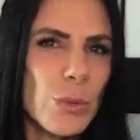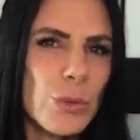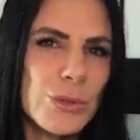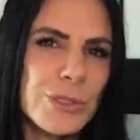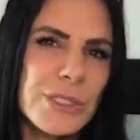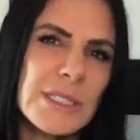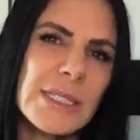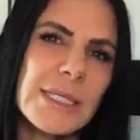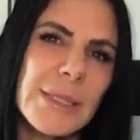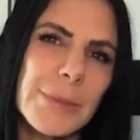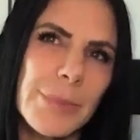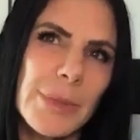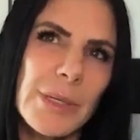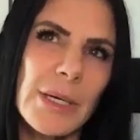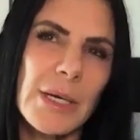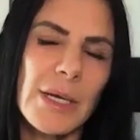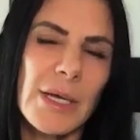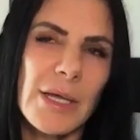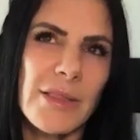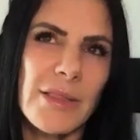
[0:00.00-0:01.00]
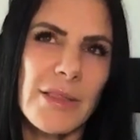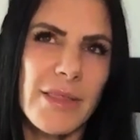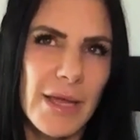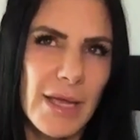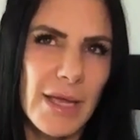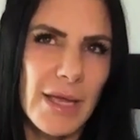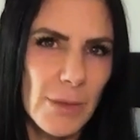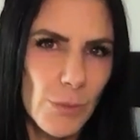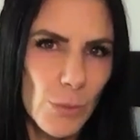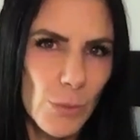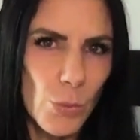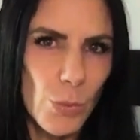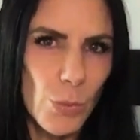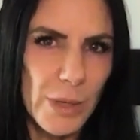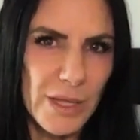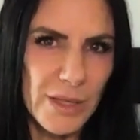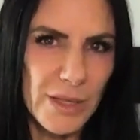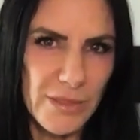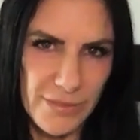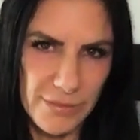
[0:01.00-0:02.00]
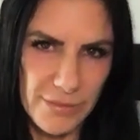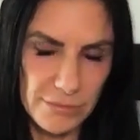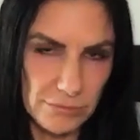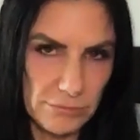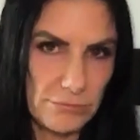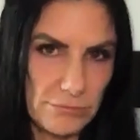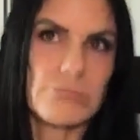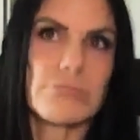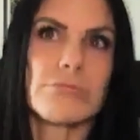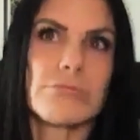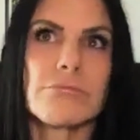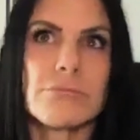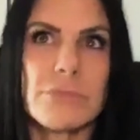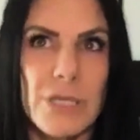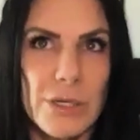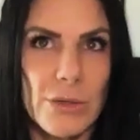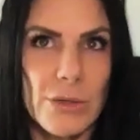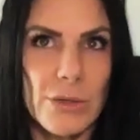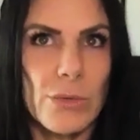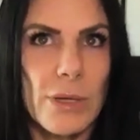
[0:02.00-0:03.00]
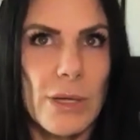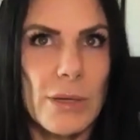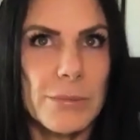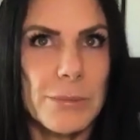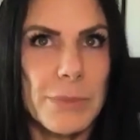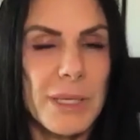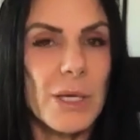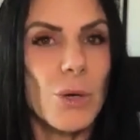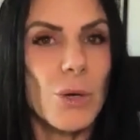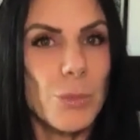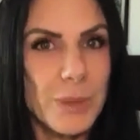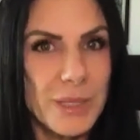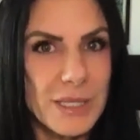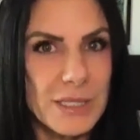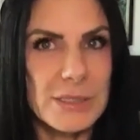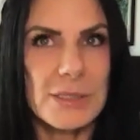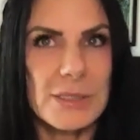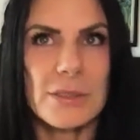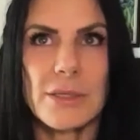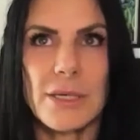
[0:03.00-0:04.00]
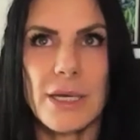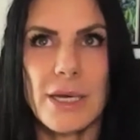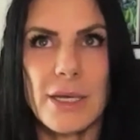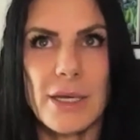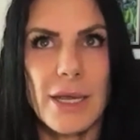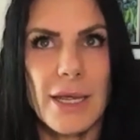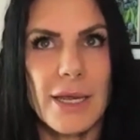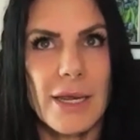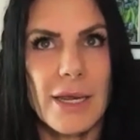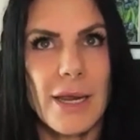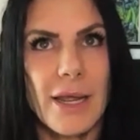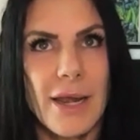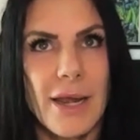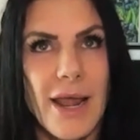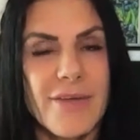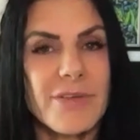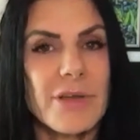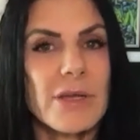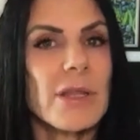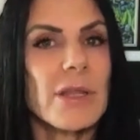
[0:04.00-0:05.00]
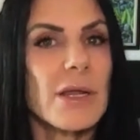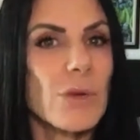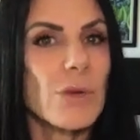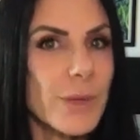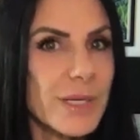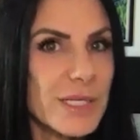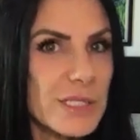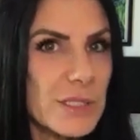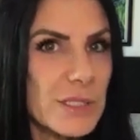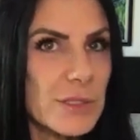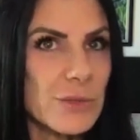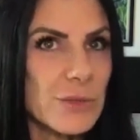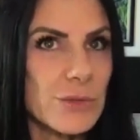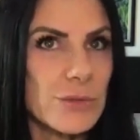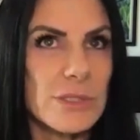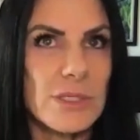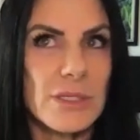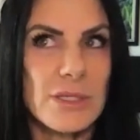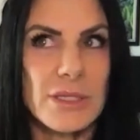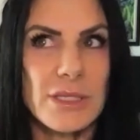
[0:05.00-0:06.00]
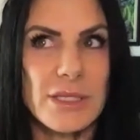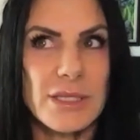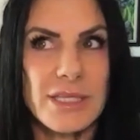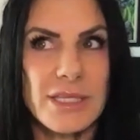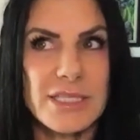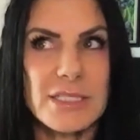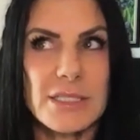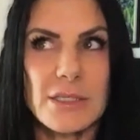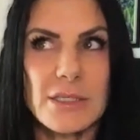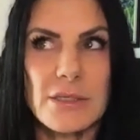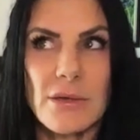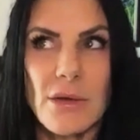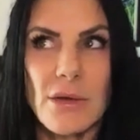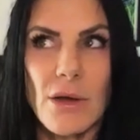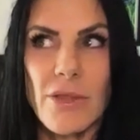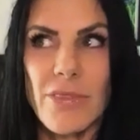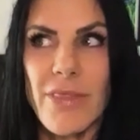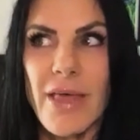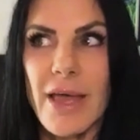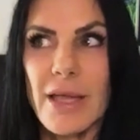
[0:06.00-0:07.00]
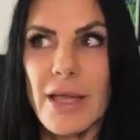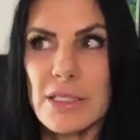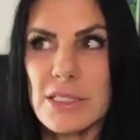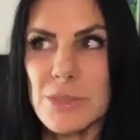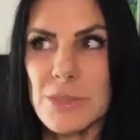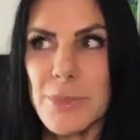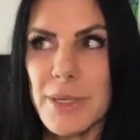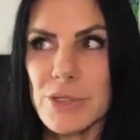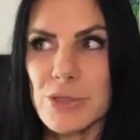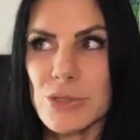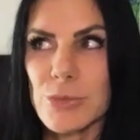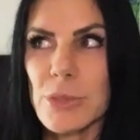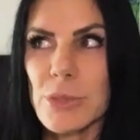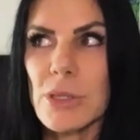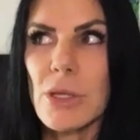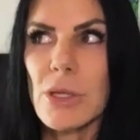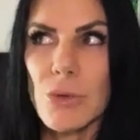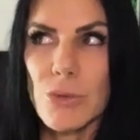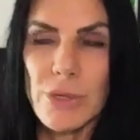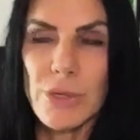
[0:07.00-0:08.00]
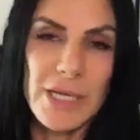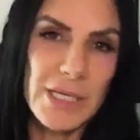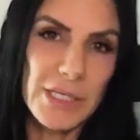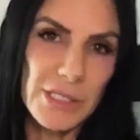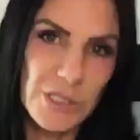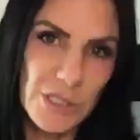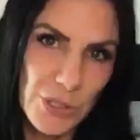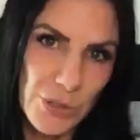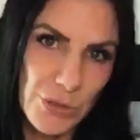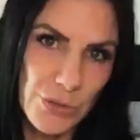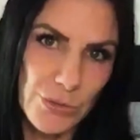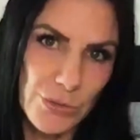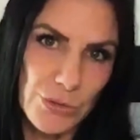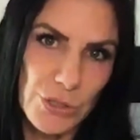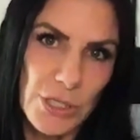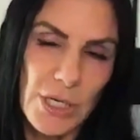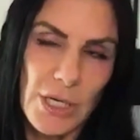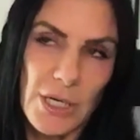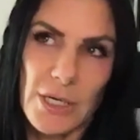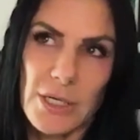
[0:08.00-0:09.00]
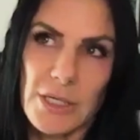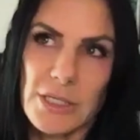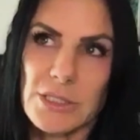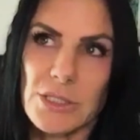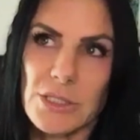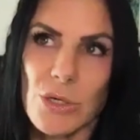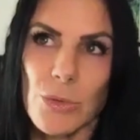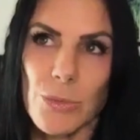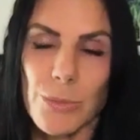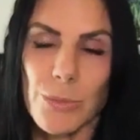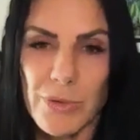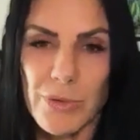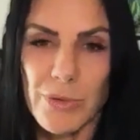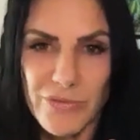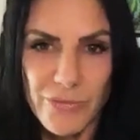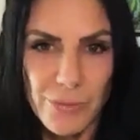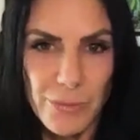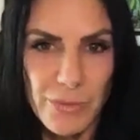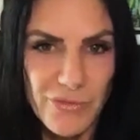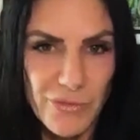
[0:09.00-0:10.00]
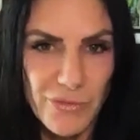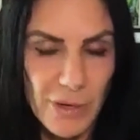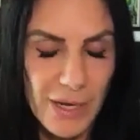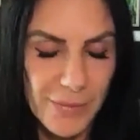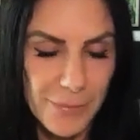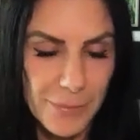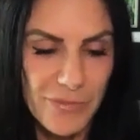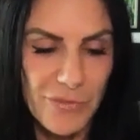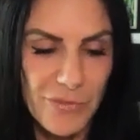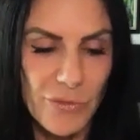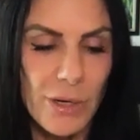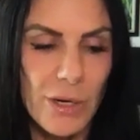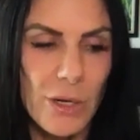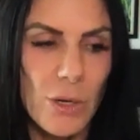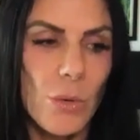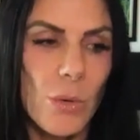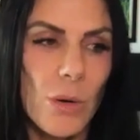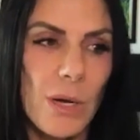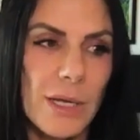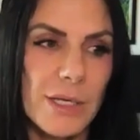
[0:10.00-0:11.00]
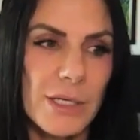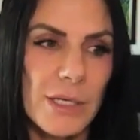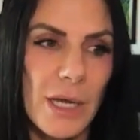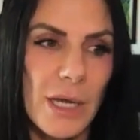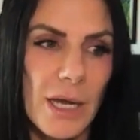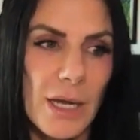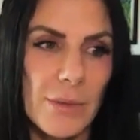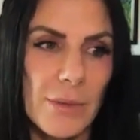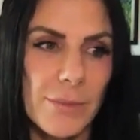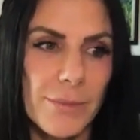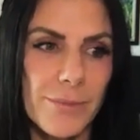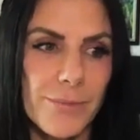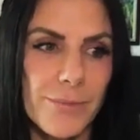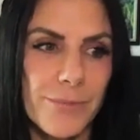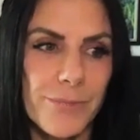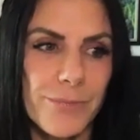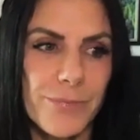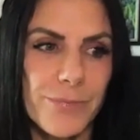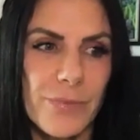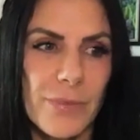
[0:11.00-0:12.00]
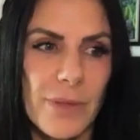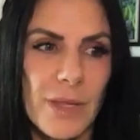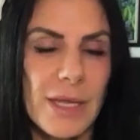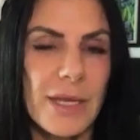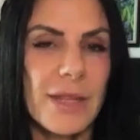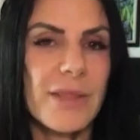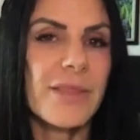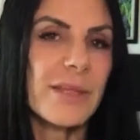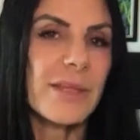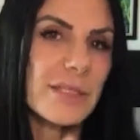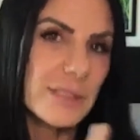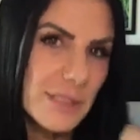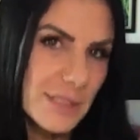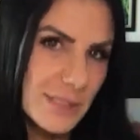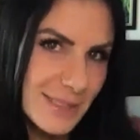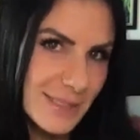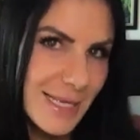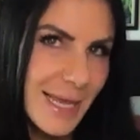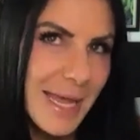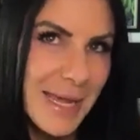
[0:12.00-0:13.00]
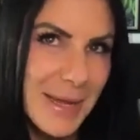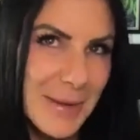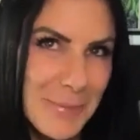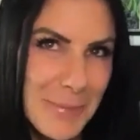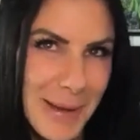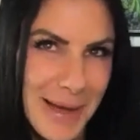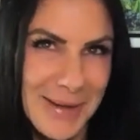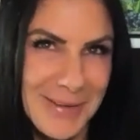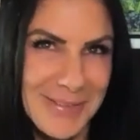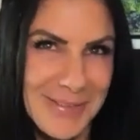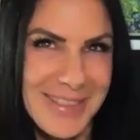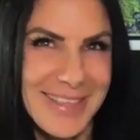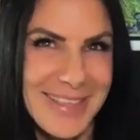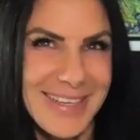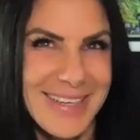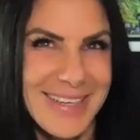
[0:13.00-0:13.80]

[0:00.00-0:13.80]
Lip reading: poor sleep that come with being obese and having a lot of weight to lose. This on that spectrum alone is huge. So before I go on, any things to say about